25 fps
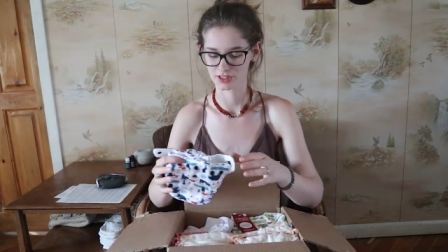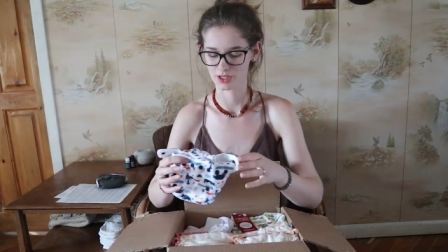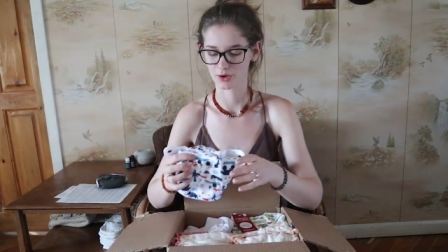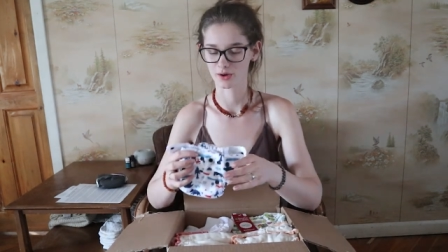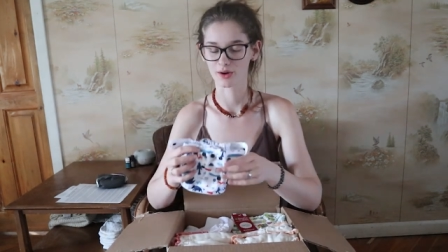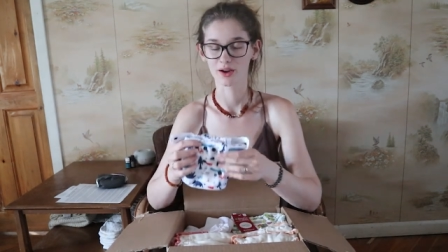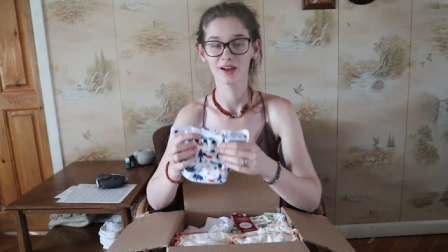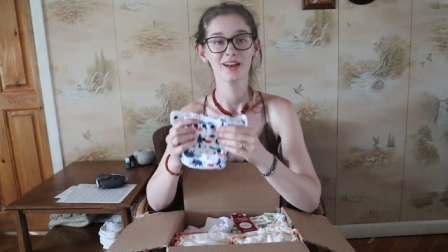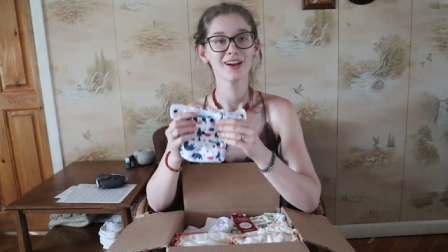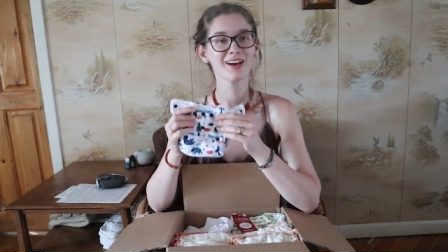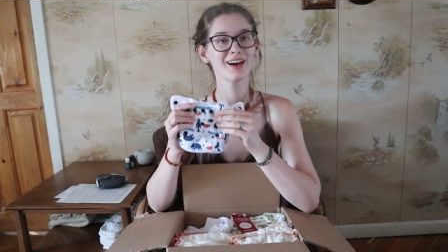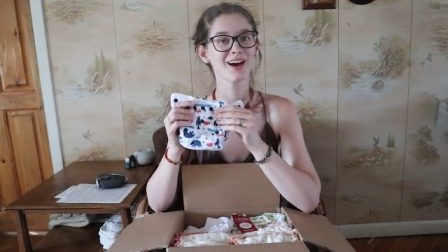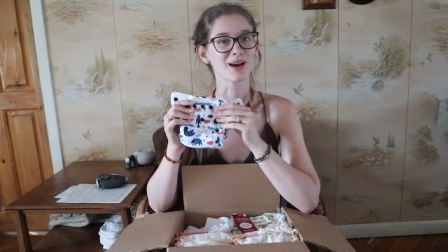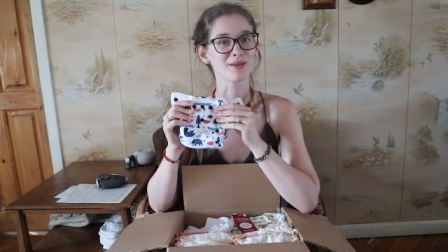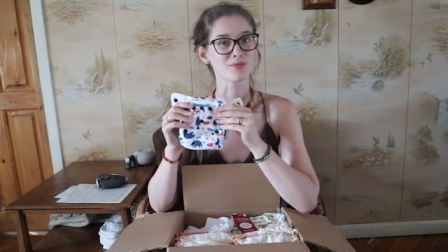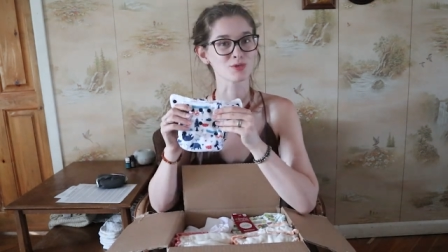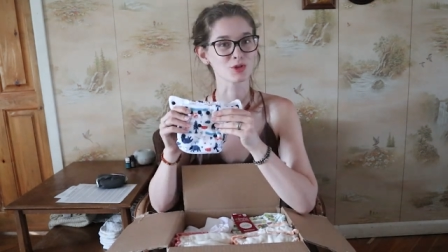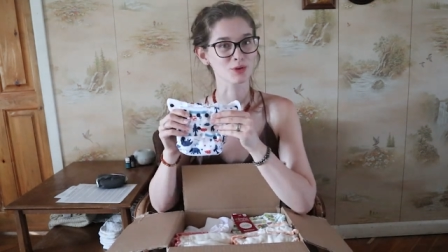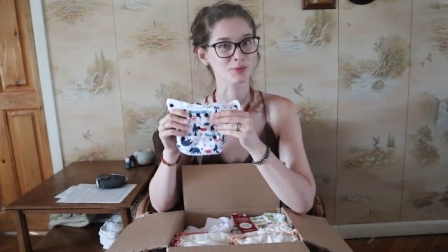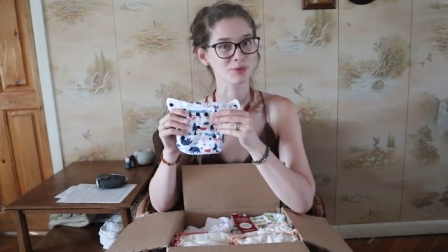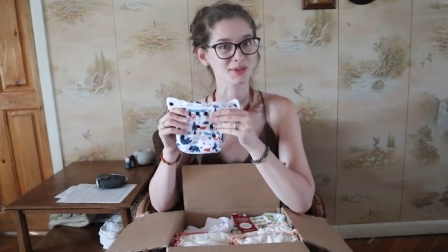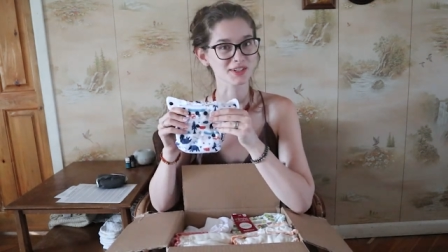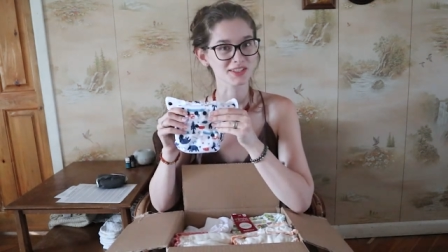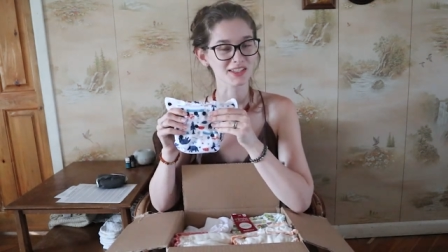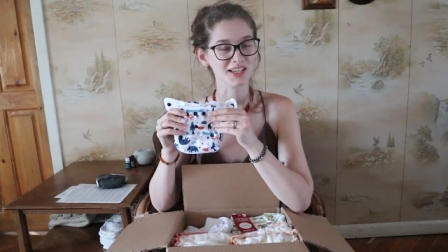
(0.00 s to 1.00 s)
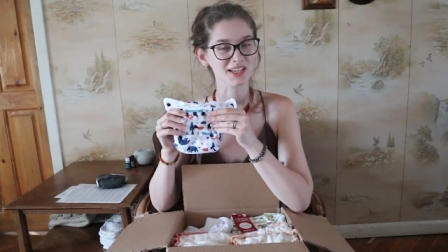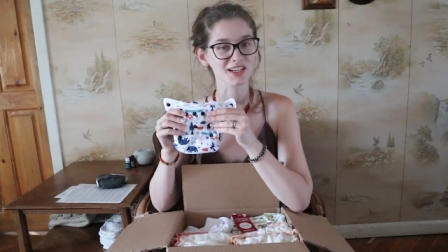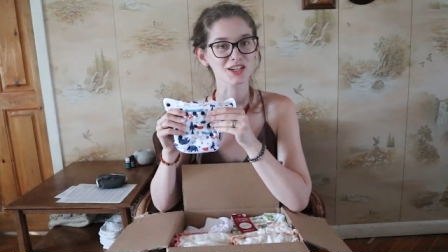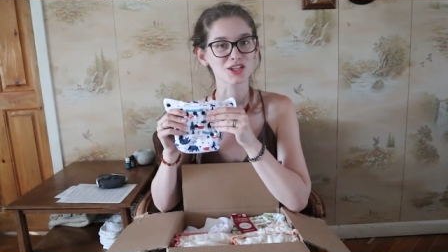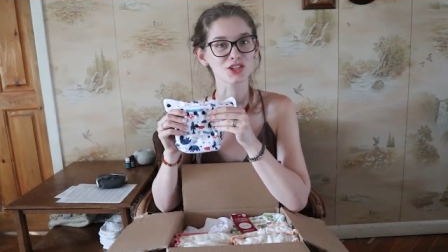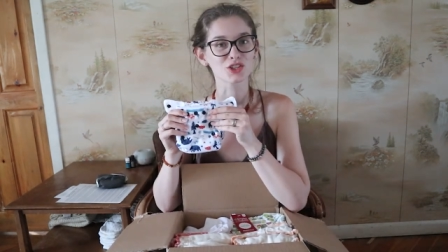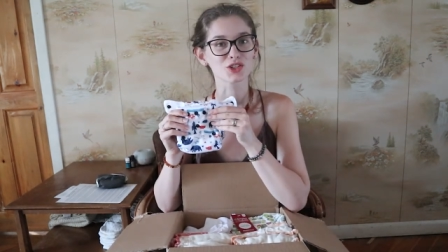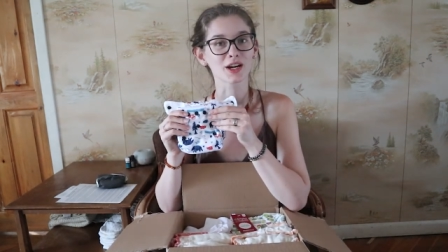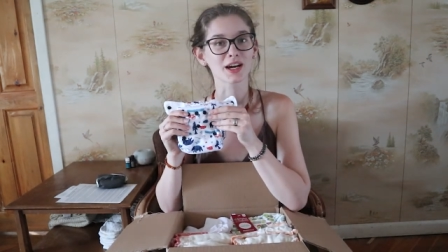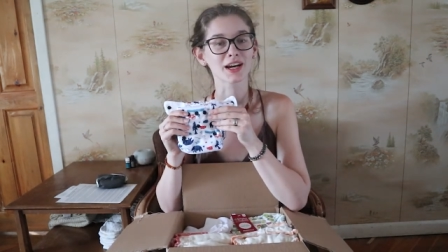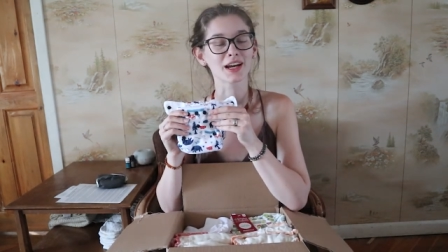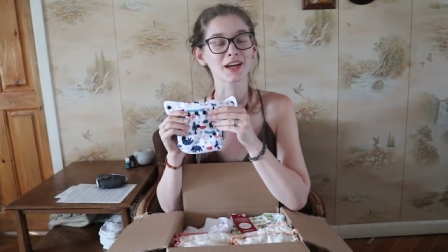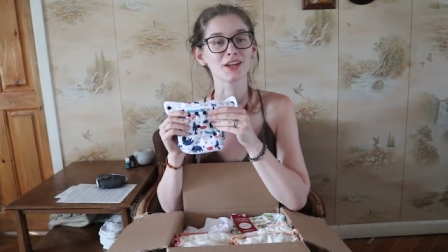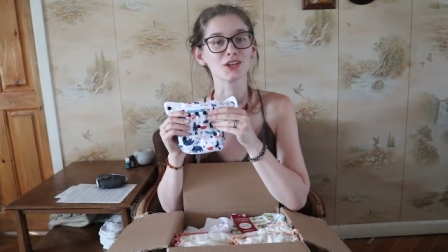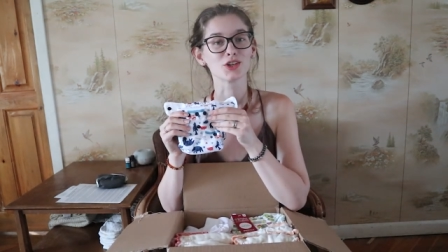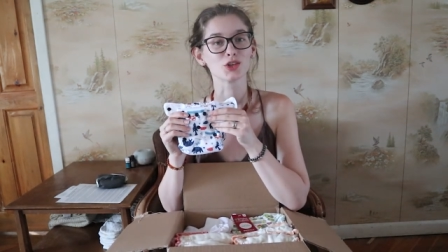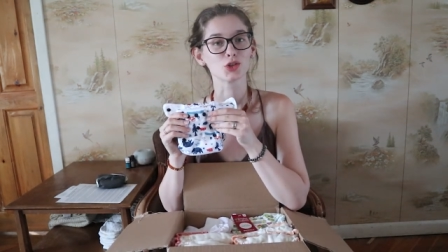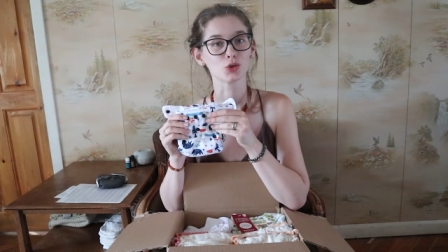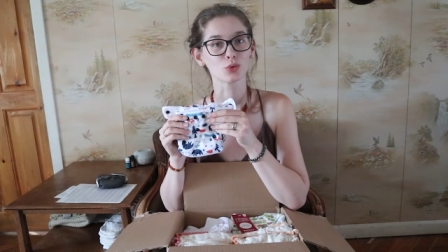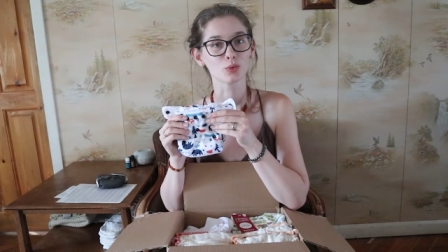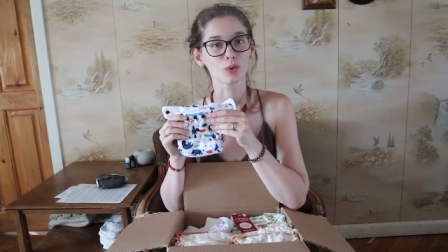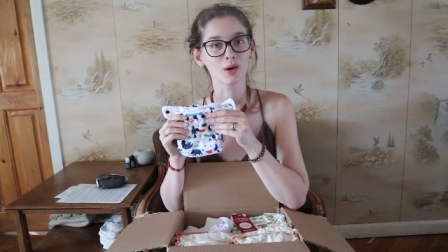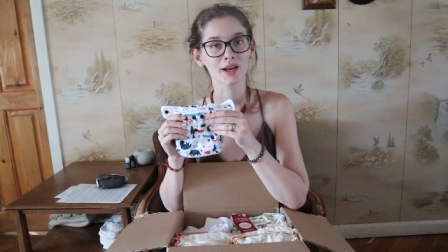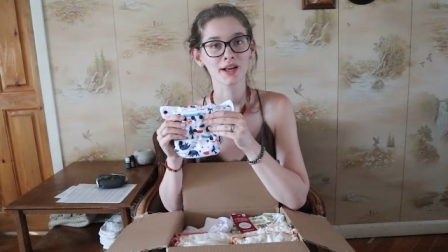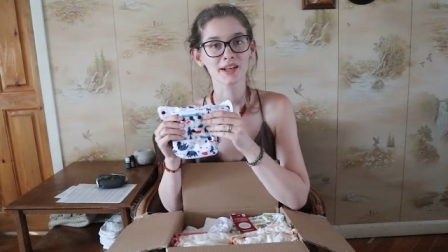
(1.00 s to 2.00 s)
So I'm super excited to try a
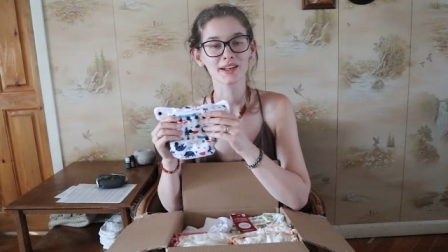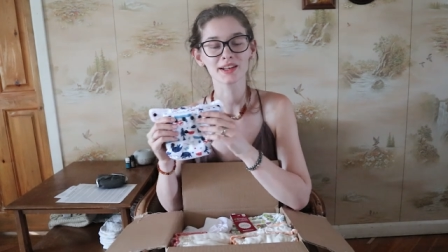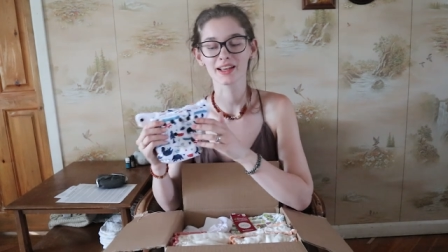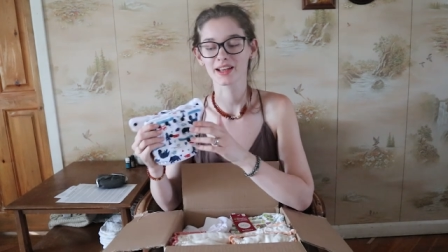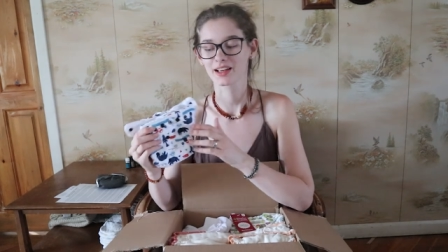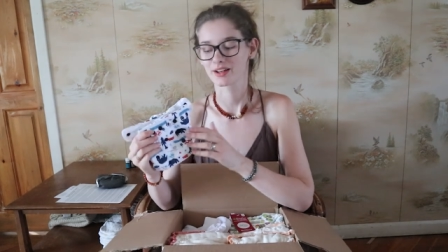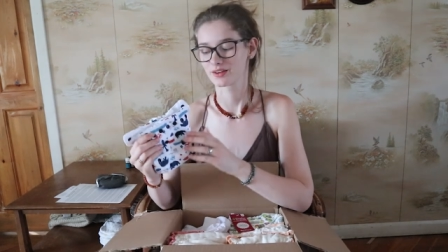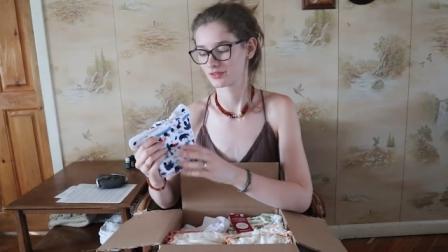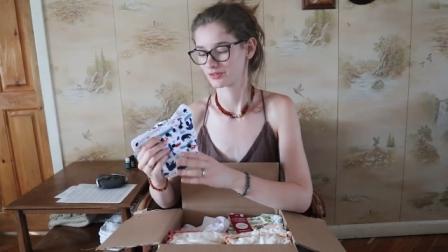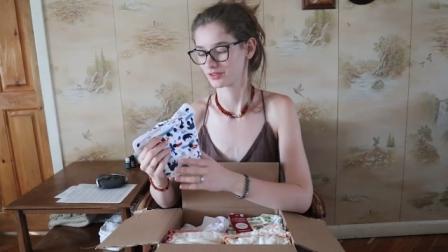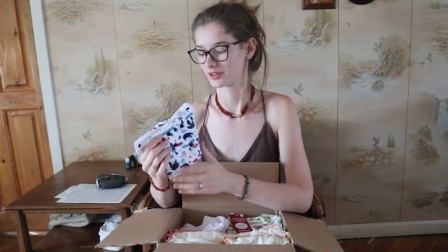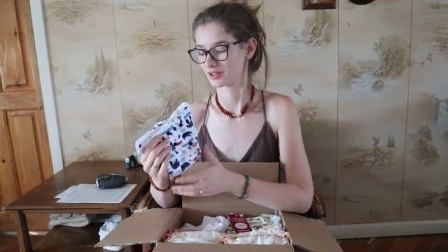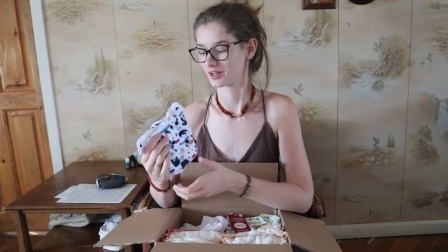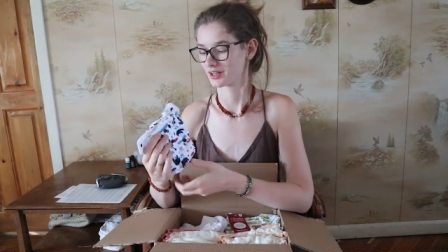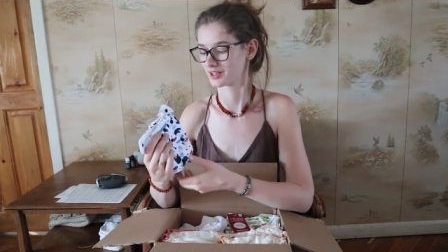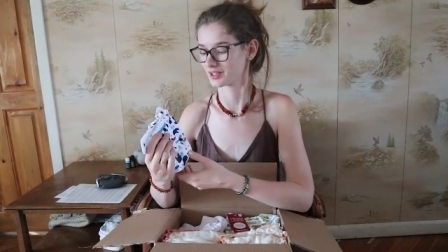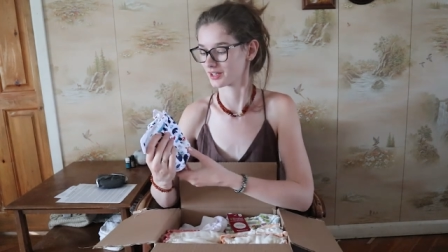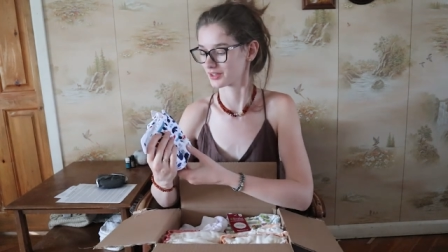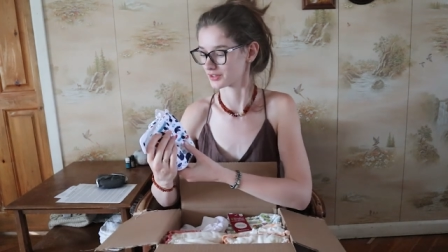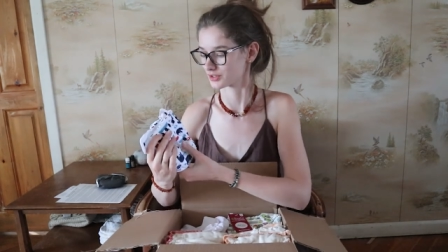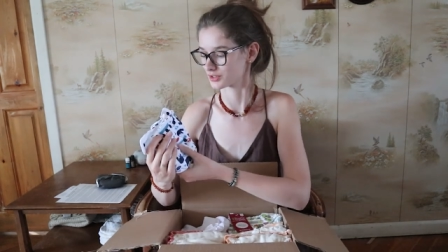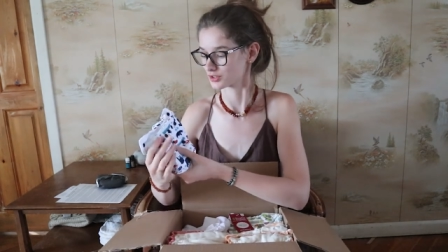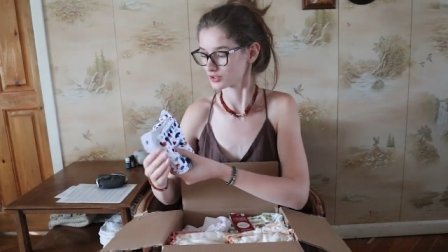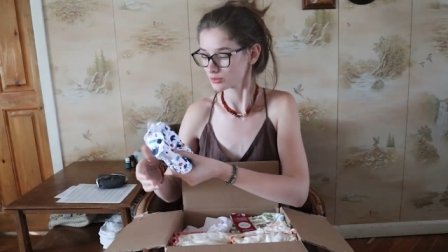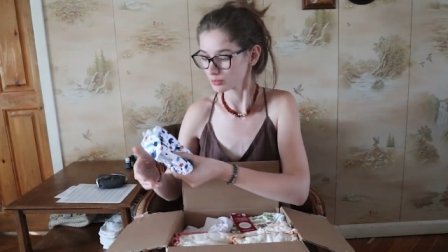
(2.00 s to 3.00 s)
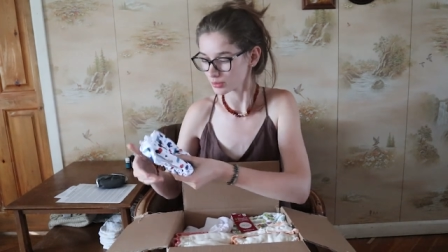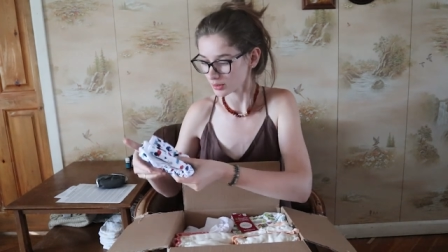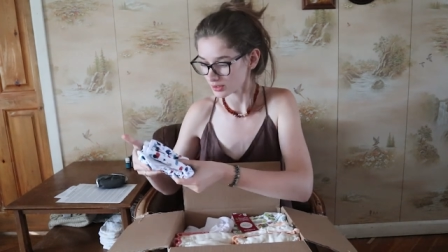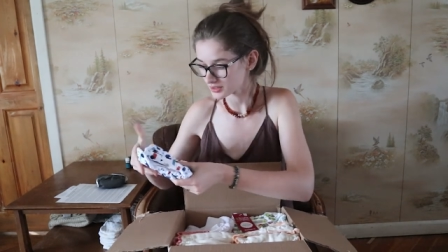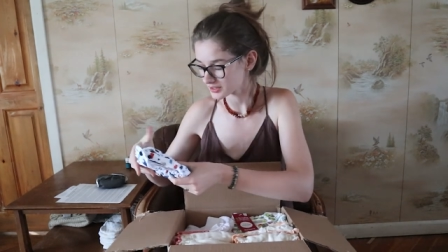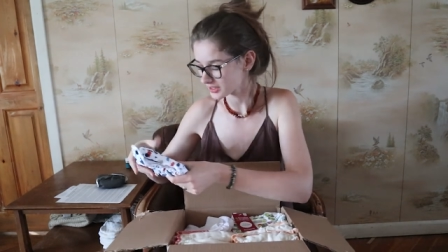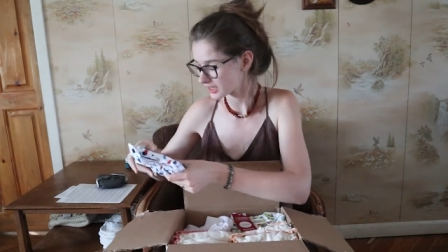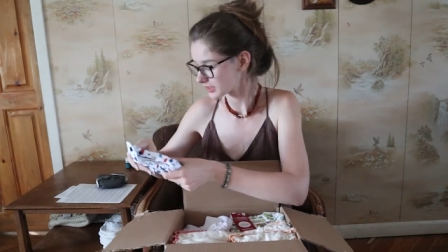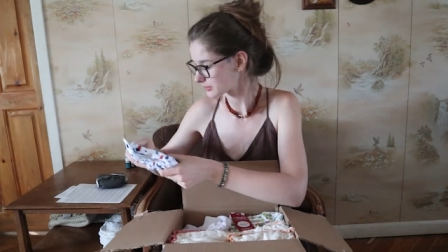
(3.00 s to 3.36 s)
new one and for another newborn